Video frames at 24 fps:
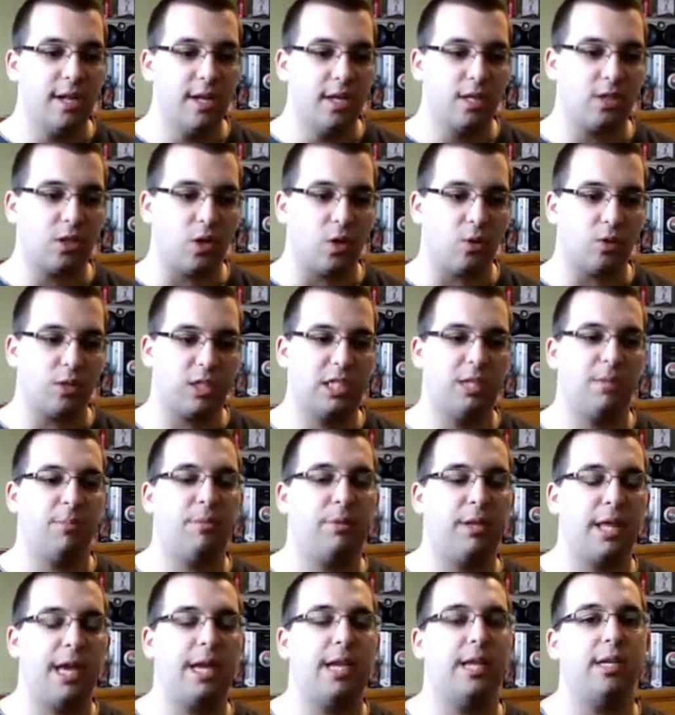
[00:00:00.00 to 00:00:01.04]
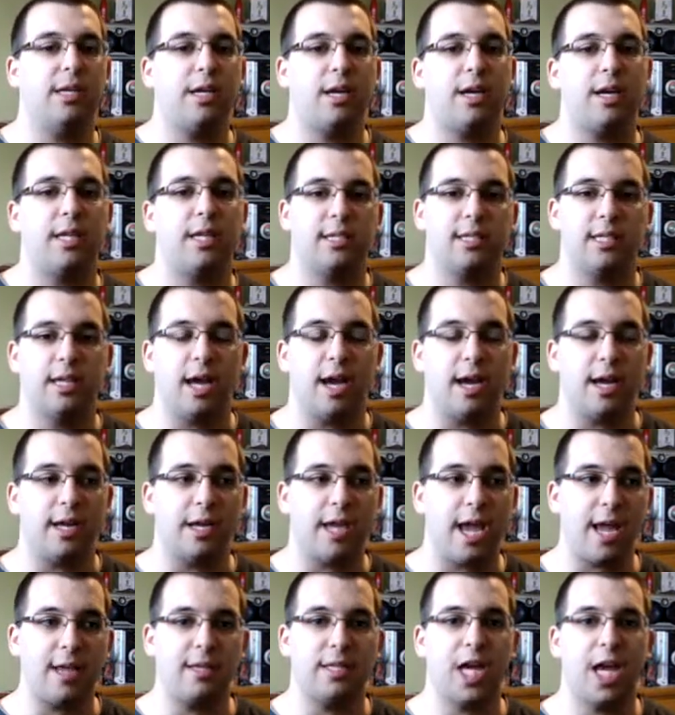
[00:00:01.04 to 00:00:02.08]
So playing a
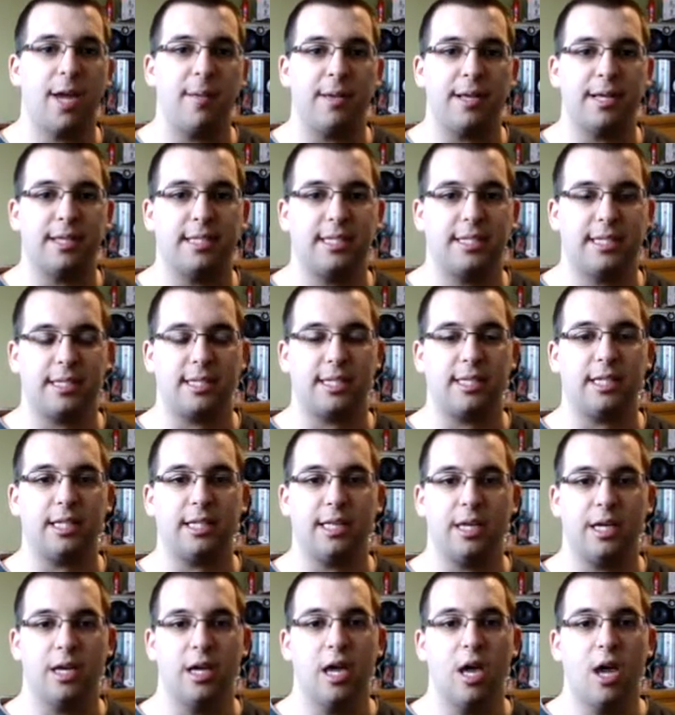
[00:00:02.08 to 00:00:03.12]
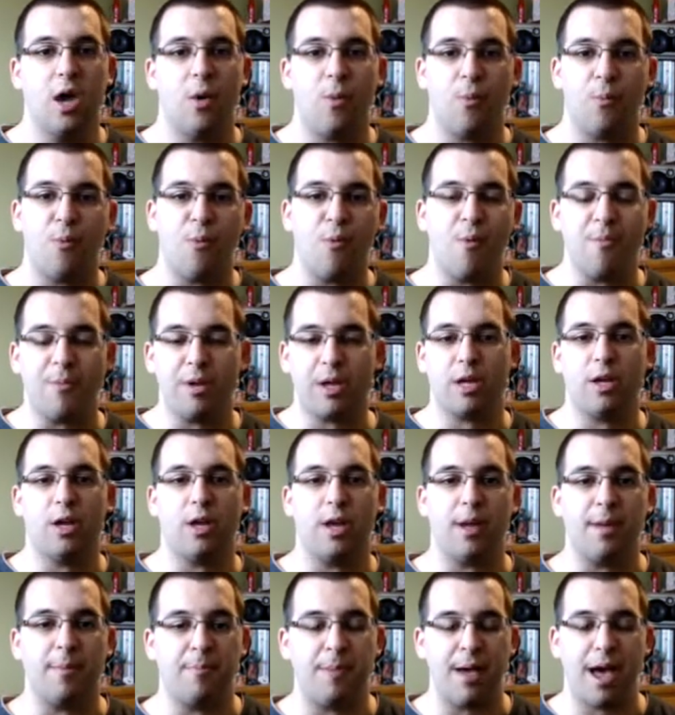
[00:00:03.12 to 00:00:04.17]
game type consistently will make you
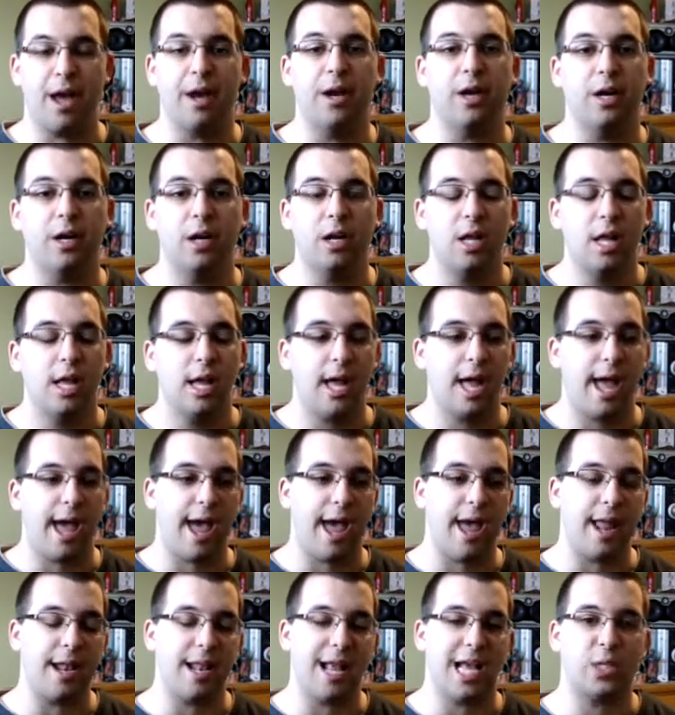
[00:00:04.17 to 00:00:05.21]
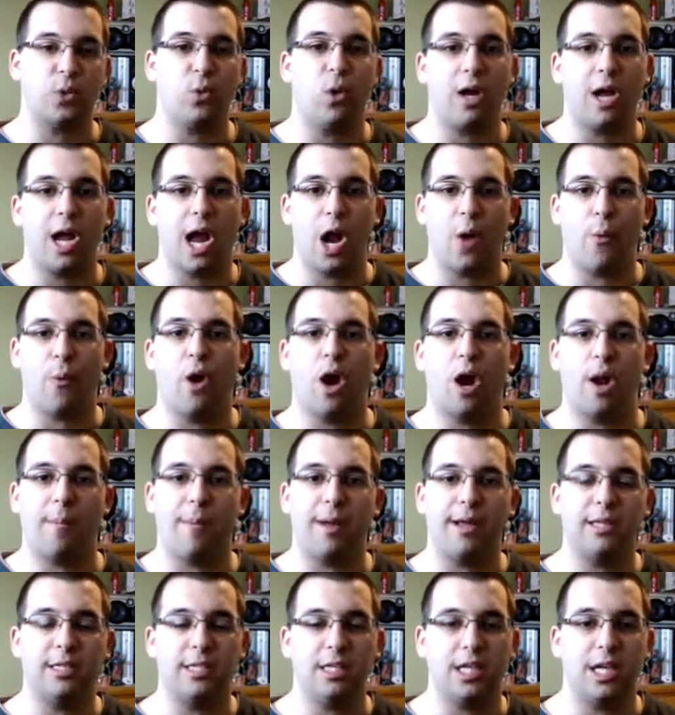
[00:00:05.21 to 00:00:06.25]
get better, and that's what I kind of want on
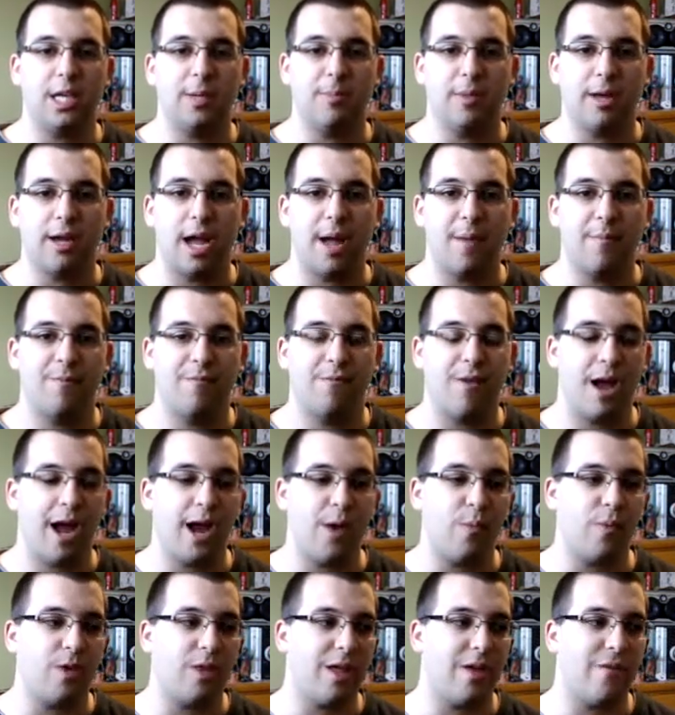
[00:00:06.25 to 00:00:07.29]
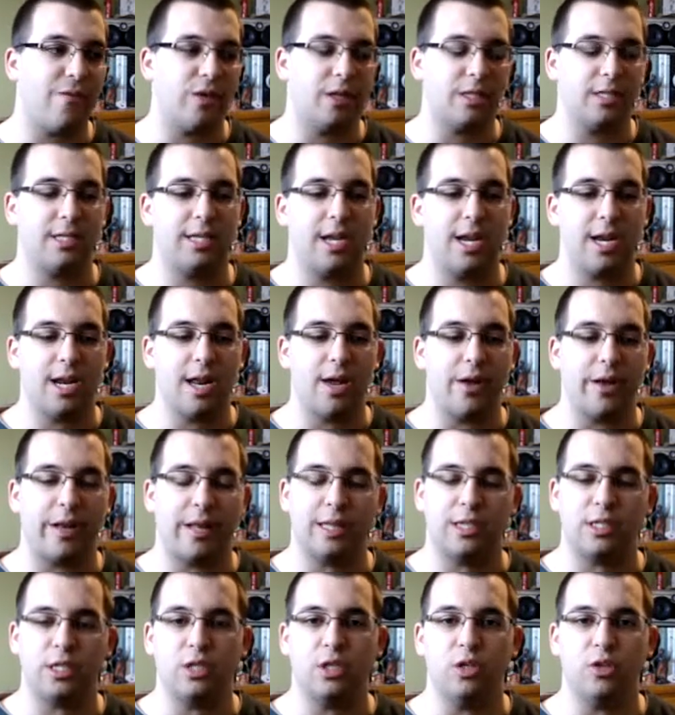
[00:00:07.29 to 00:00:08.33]
my team. Like, I'm fine with everyone saying, oh,
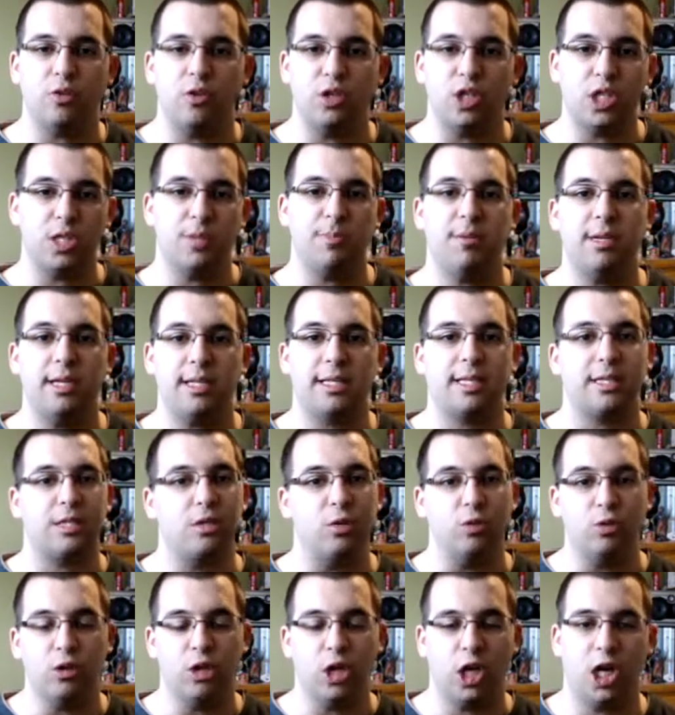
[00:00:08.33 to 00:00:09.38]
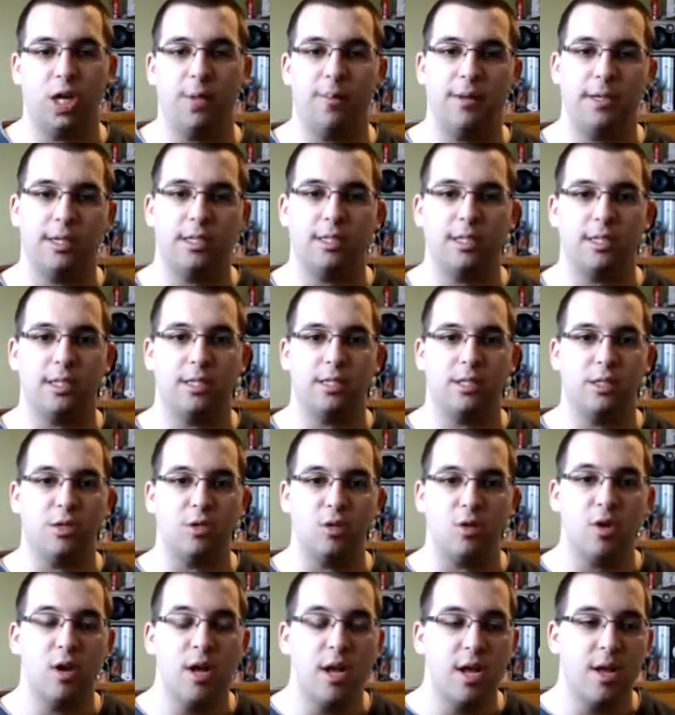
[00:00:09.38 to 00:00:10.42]
let's do GBs, let's do tournaments, let's
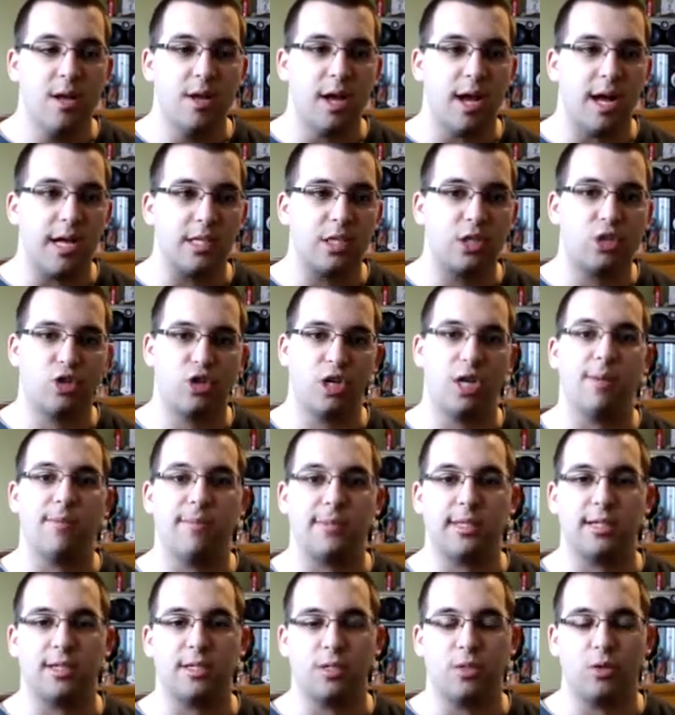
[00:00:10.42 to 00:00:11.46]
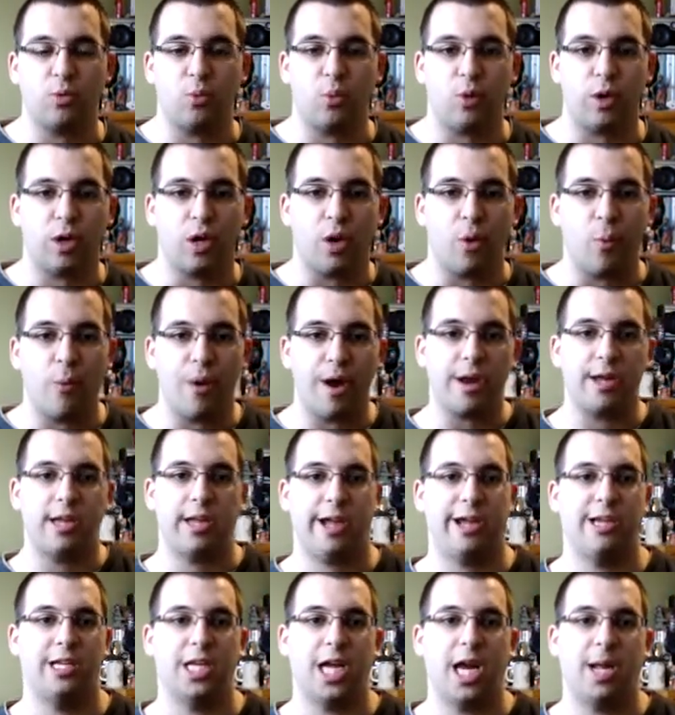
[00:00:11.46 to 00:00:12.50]
do scrims, let's work on one
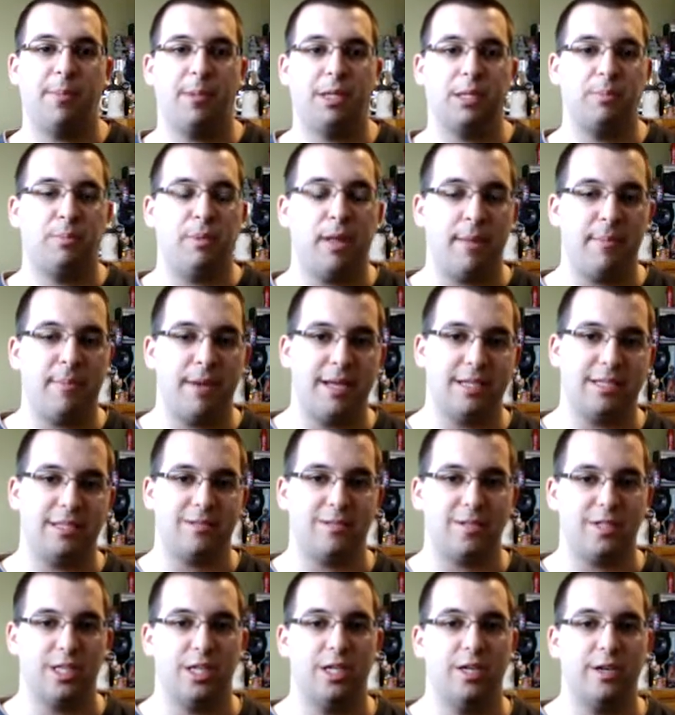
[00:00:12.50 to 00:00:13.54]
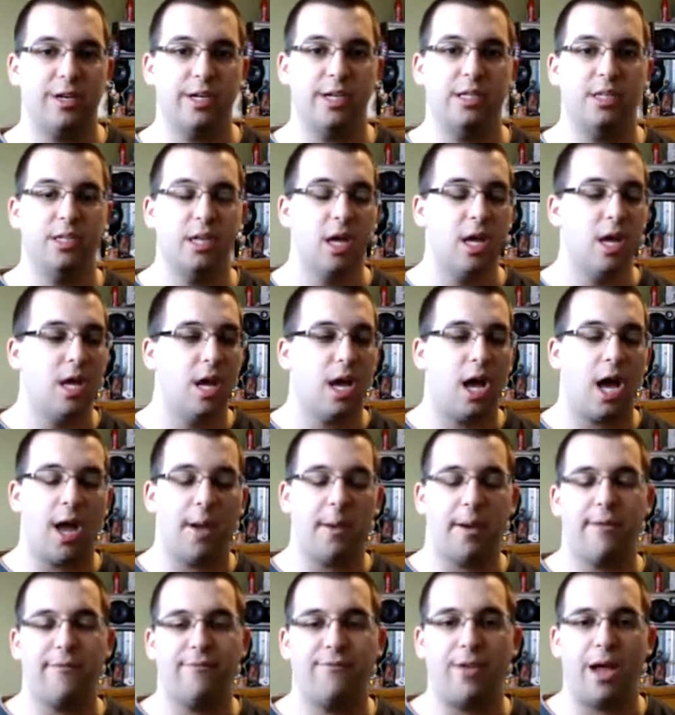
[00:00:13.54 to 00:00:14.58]
game type, let's play best of series.
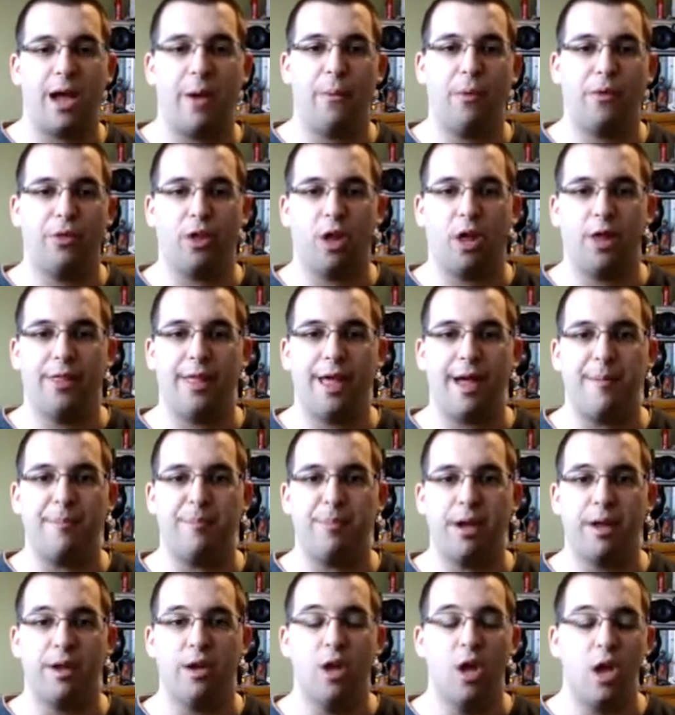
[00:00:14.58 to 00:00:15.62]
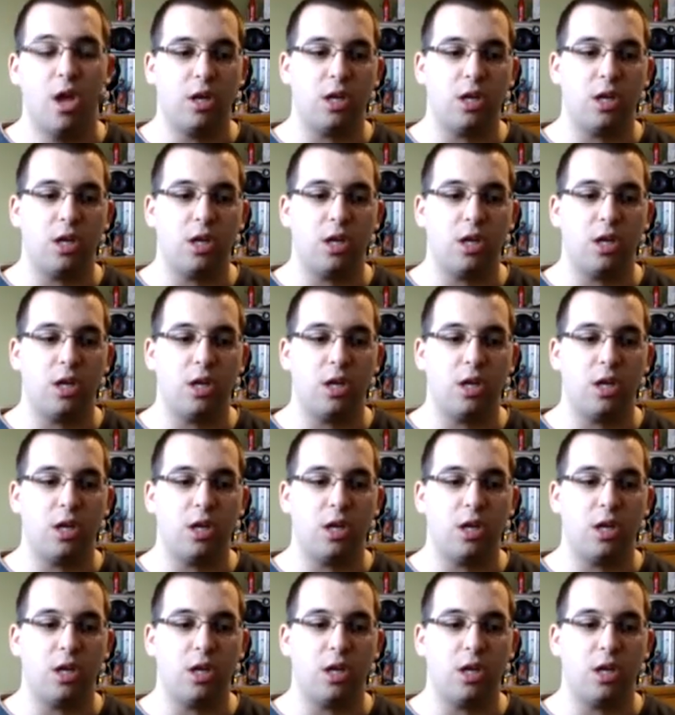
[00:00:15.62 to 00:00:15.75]
I'm fine with all that, but